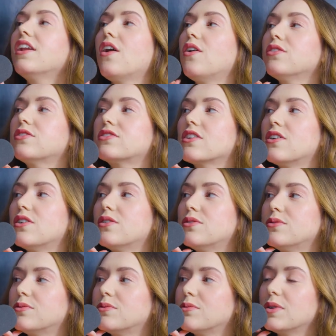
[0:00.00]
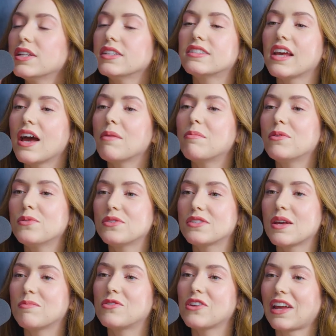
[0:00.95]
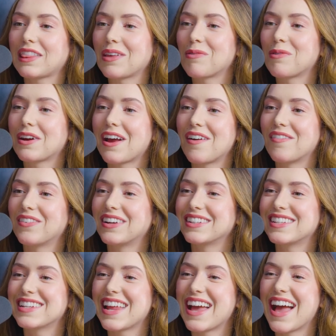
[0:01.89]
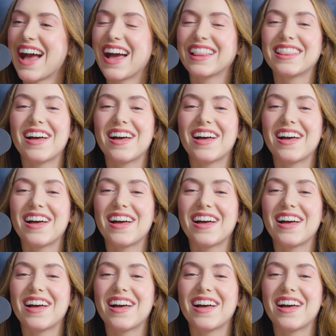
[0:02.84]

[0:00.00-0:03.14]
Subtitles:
And also, what a taboo subject that we're covering today. I